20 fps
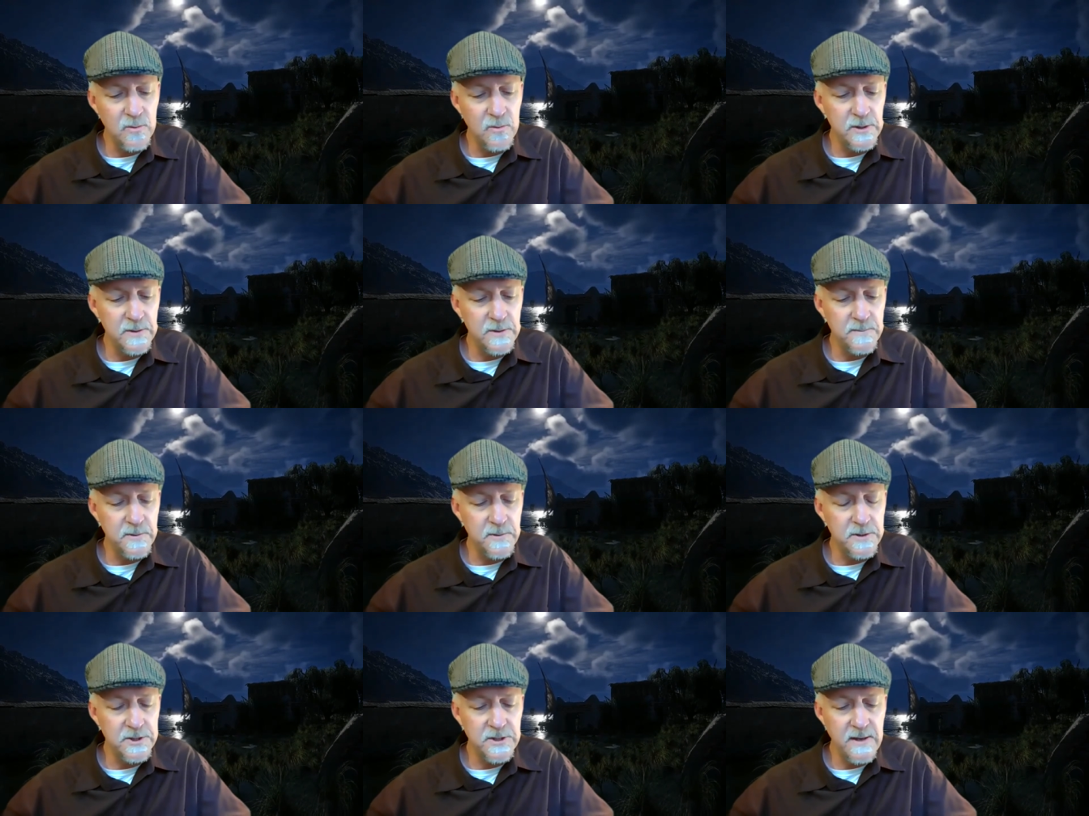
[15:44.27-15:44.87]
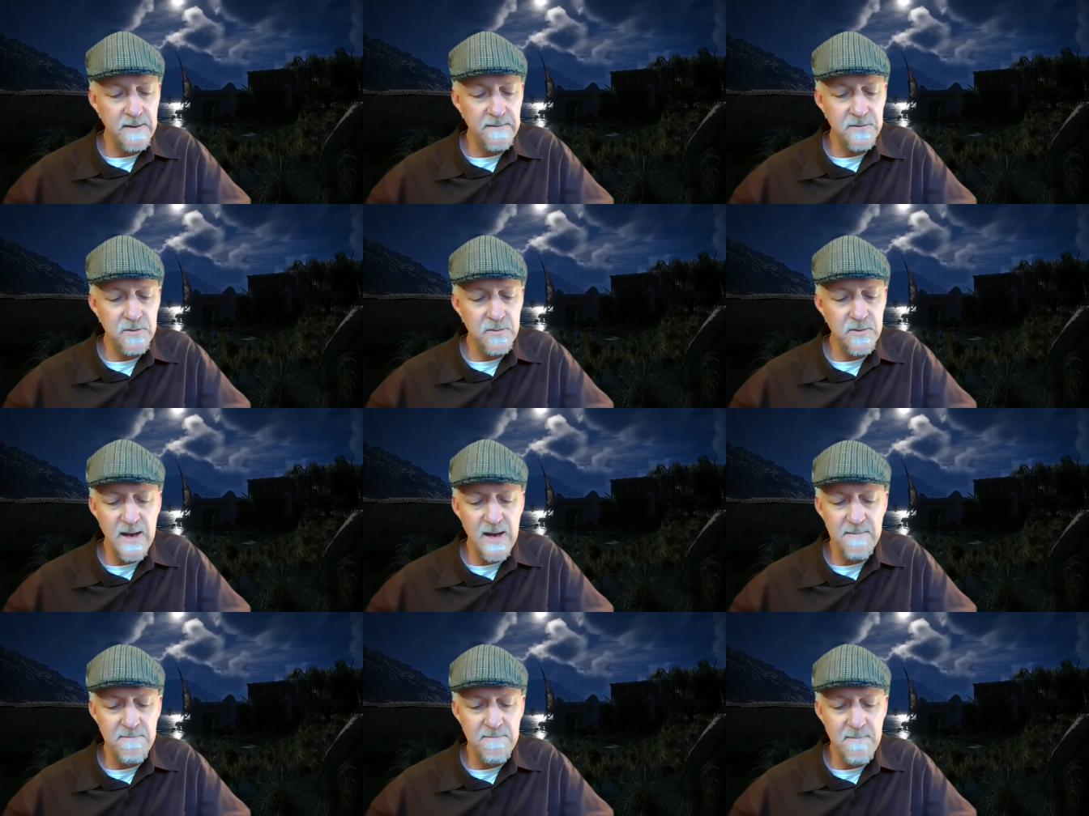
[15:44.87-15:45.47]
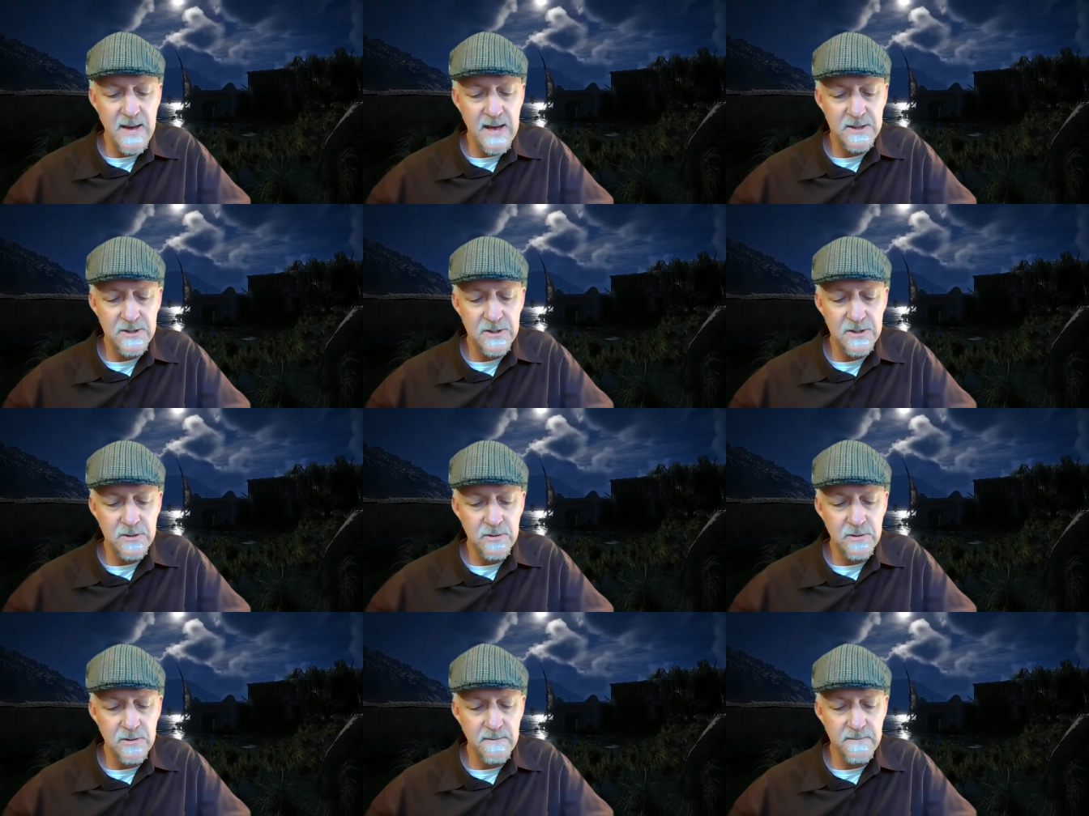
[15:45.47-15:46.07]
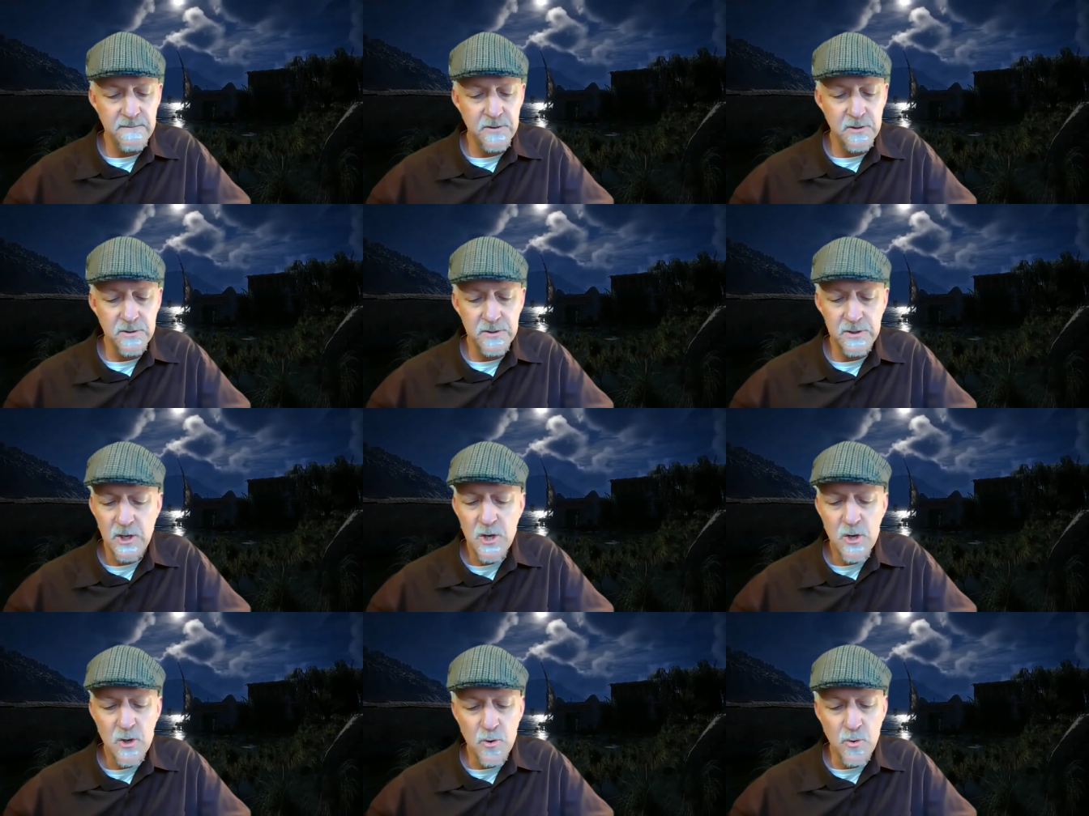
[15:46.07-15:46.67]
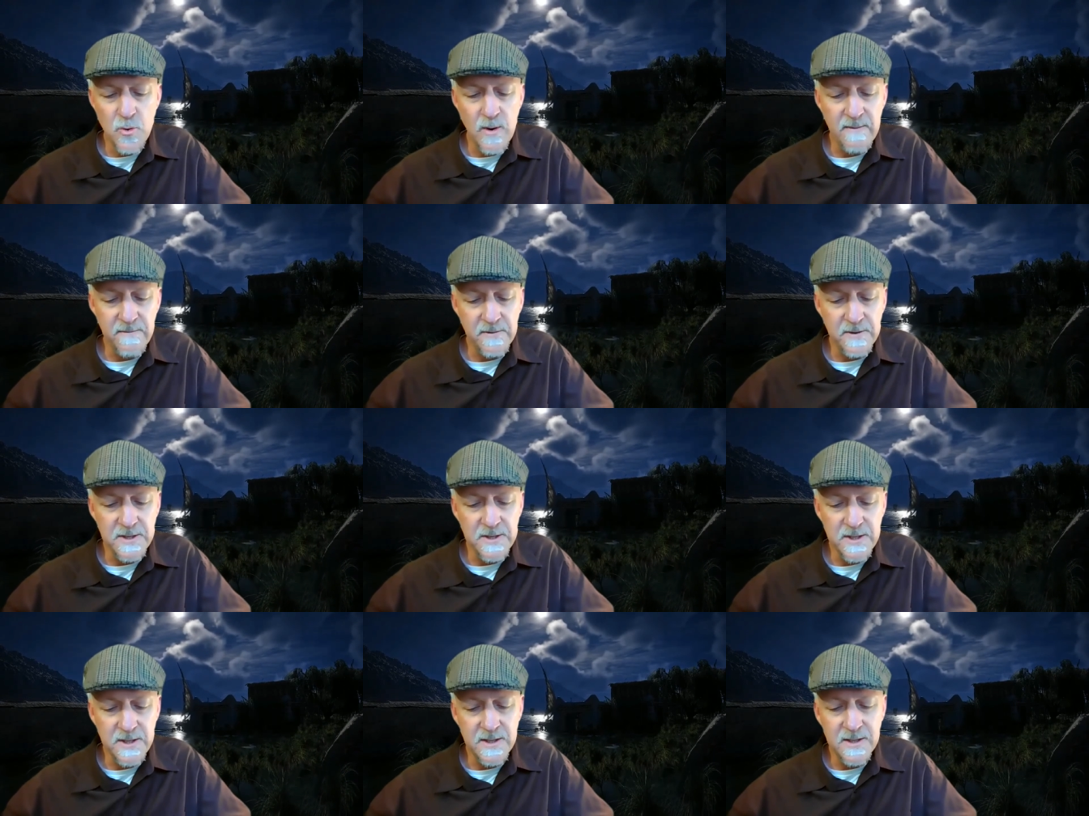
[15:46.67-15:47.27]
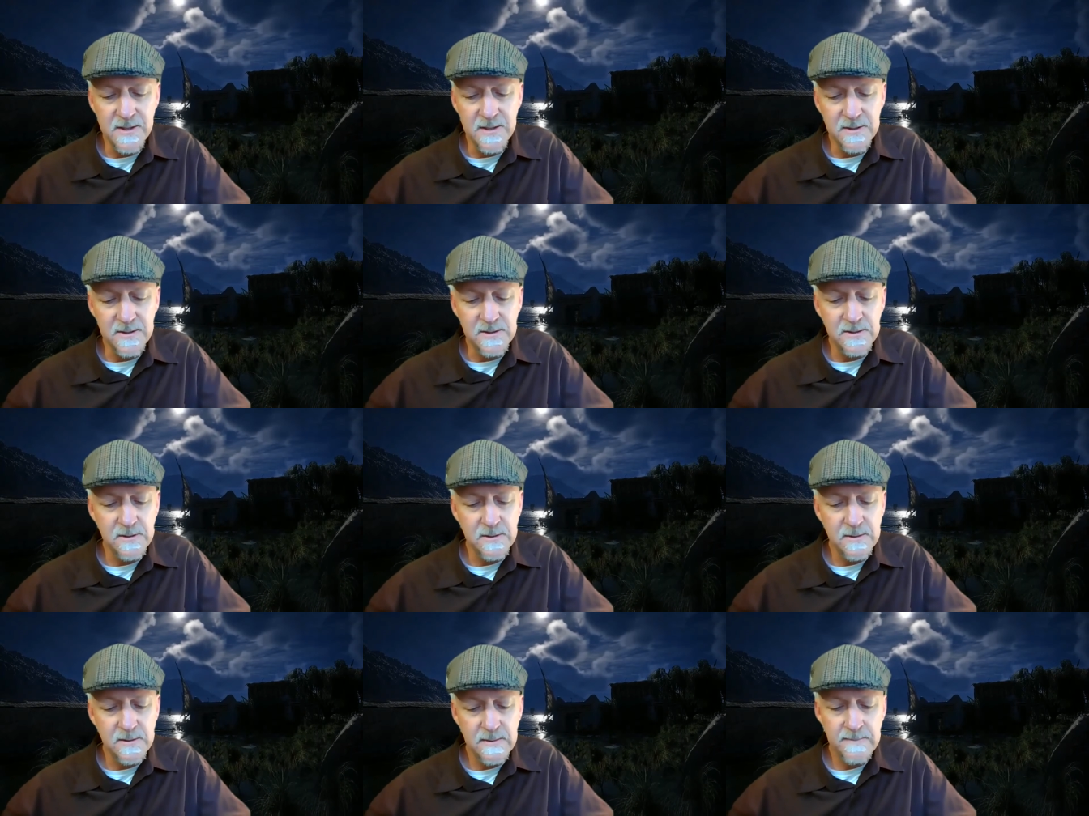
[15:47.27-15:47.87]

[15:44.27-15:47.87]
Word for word: whispered Sheftu, that master of yours, whoever he is.